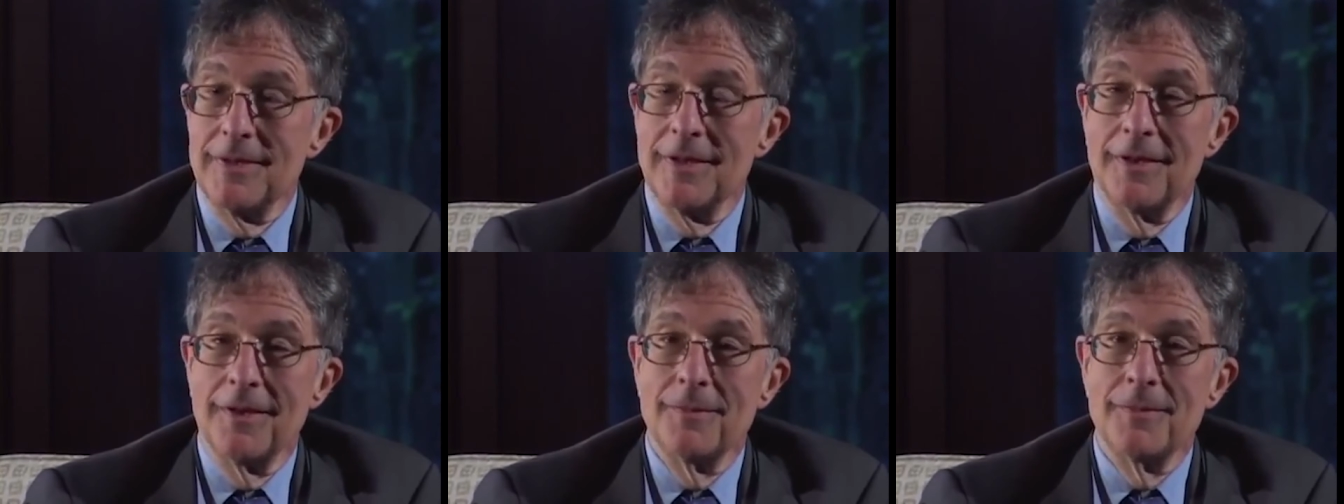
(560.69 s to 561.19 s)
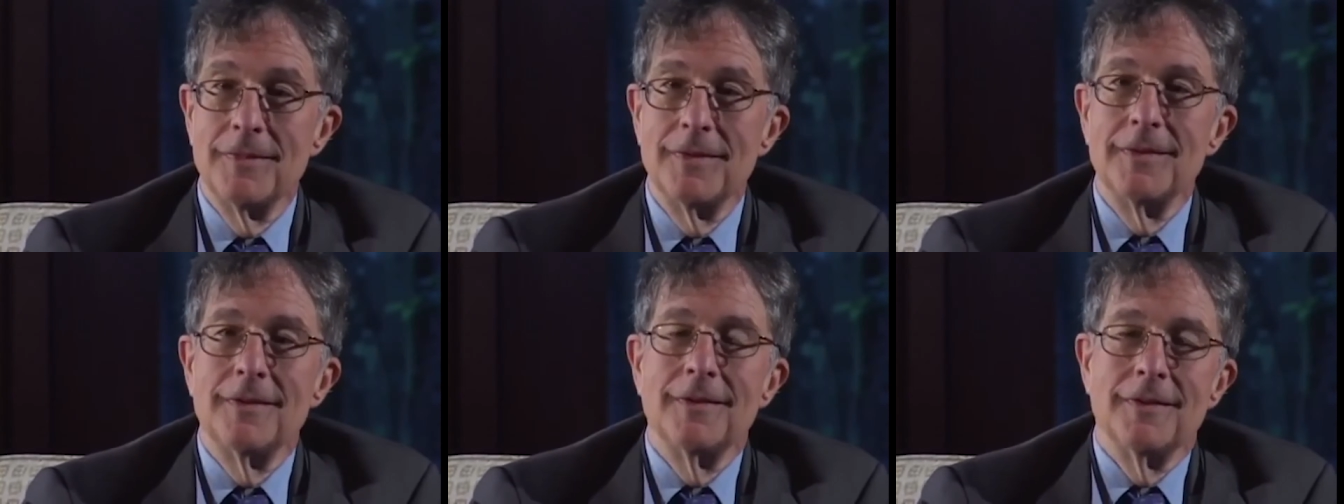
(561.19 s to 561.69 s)
Um,
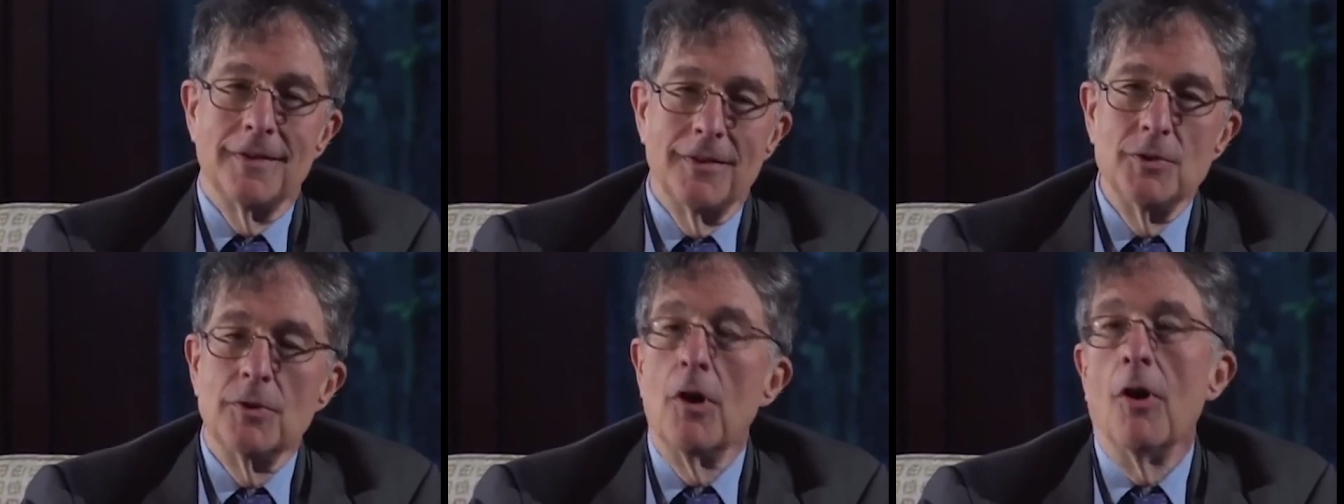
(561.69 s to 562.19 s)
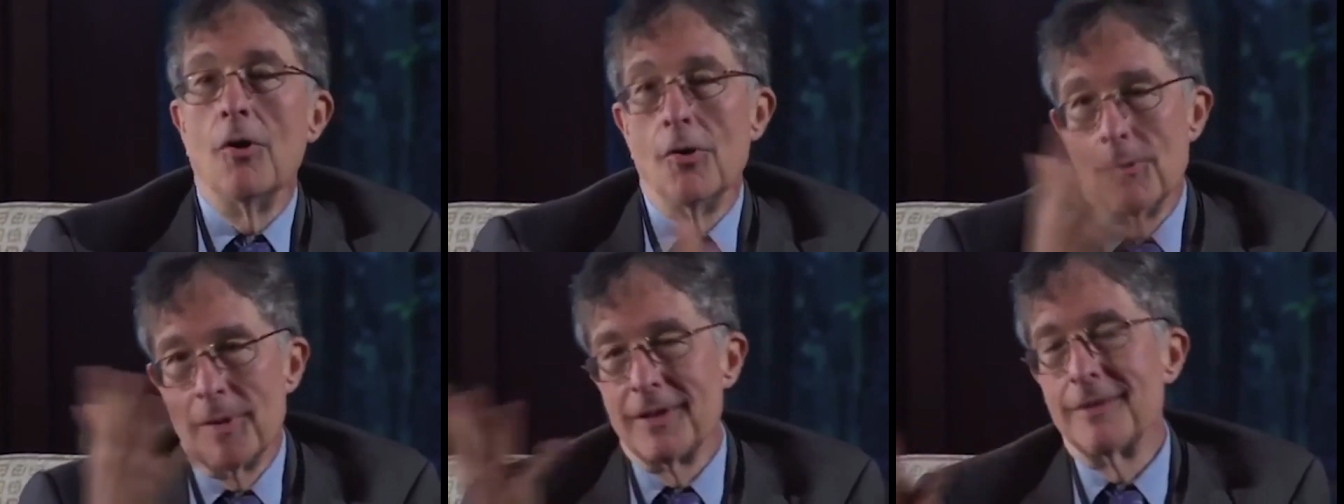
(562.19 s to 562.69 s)
you go
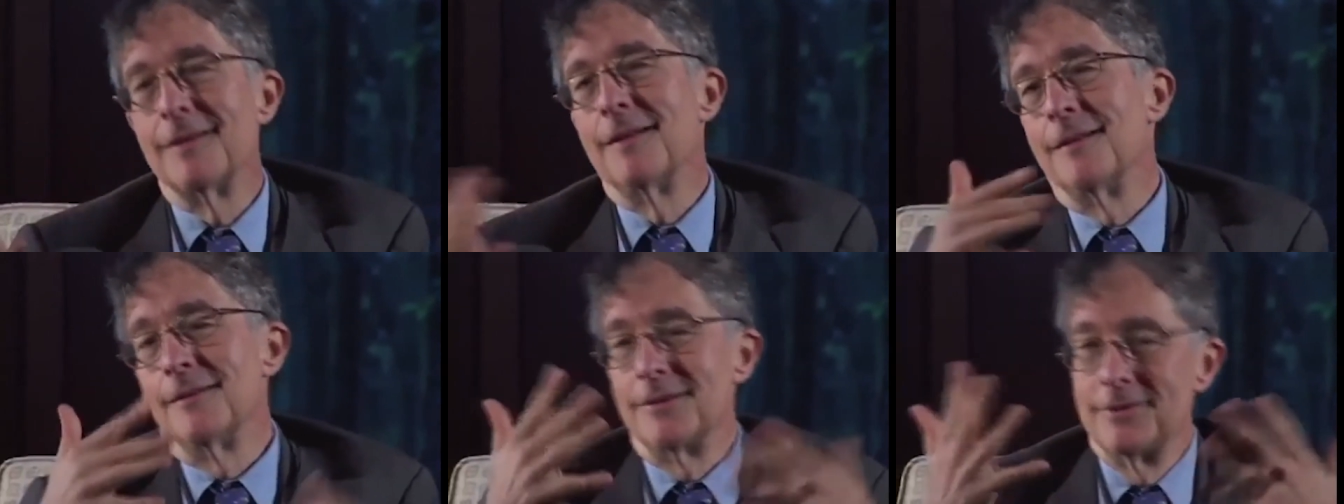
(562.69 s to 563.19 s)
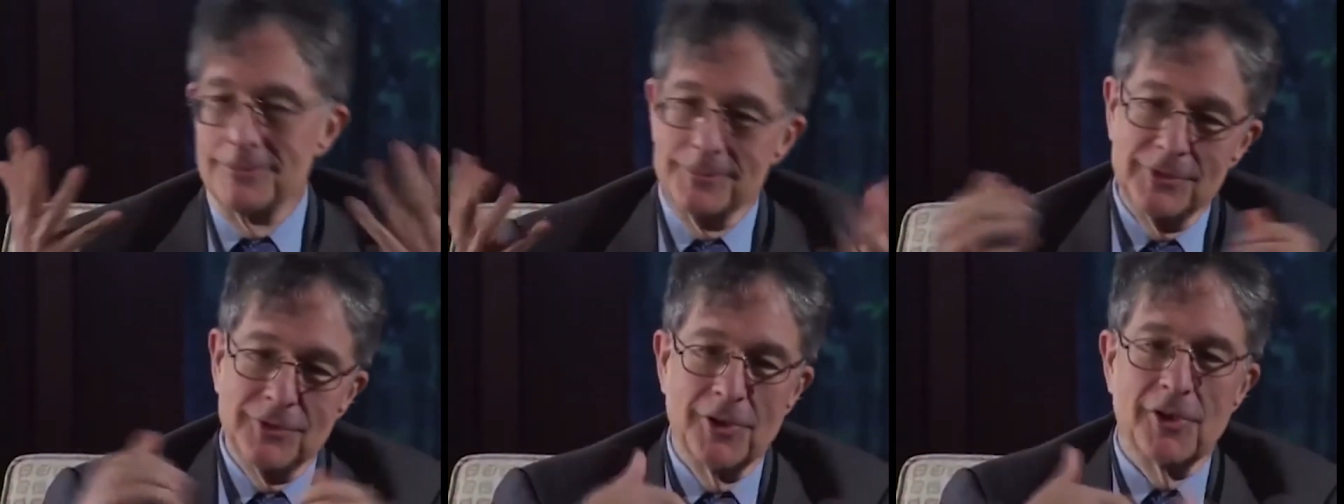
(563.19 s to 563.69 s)
home and you, know, you
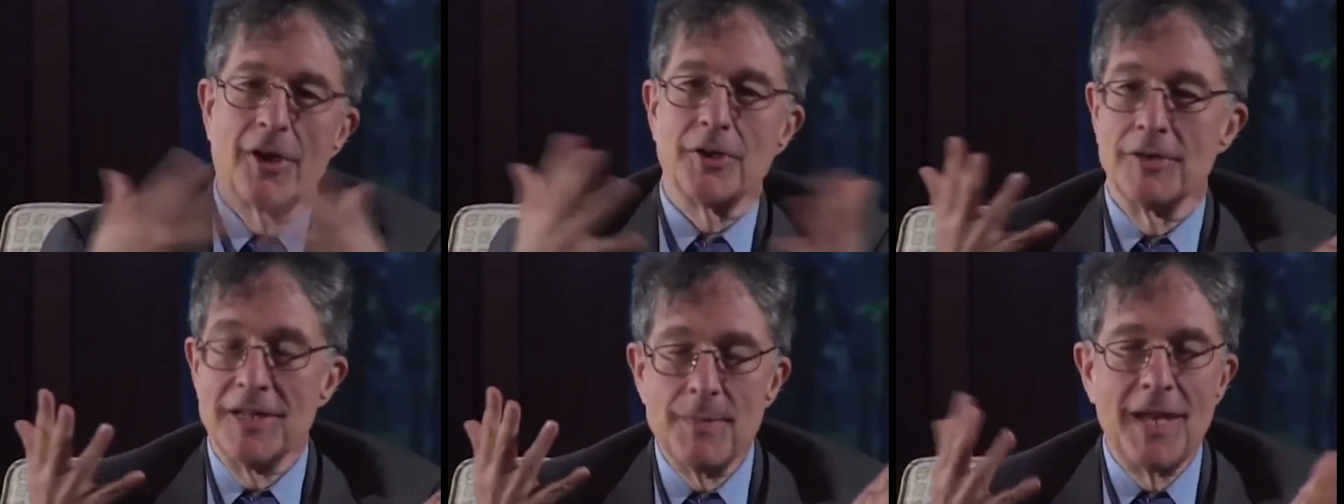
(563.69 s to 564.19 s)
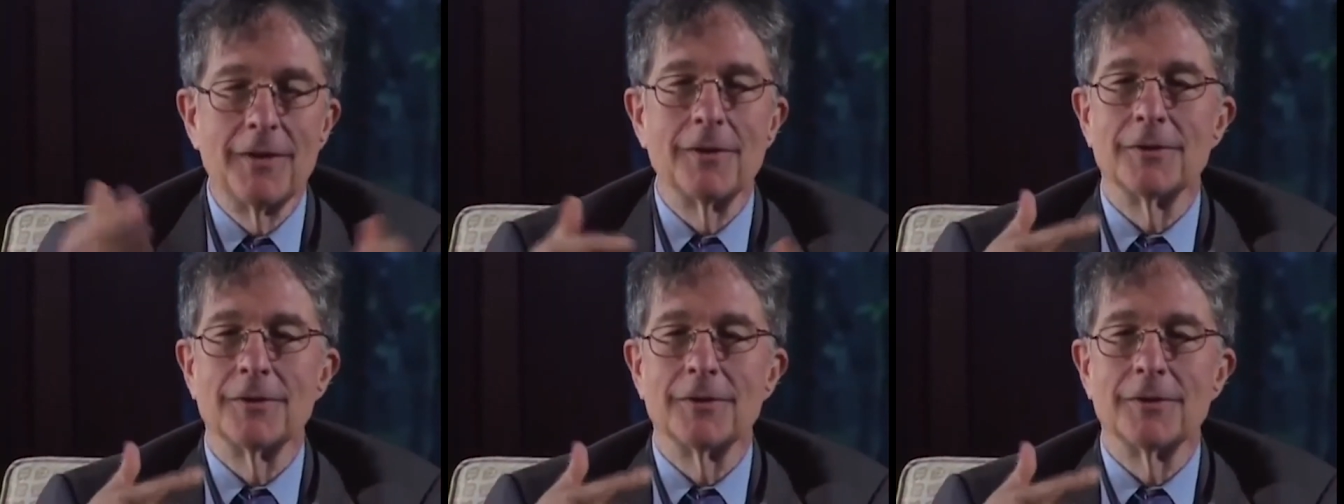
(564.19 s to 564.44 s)
turn on your email,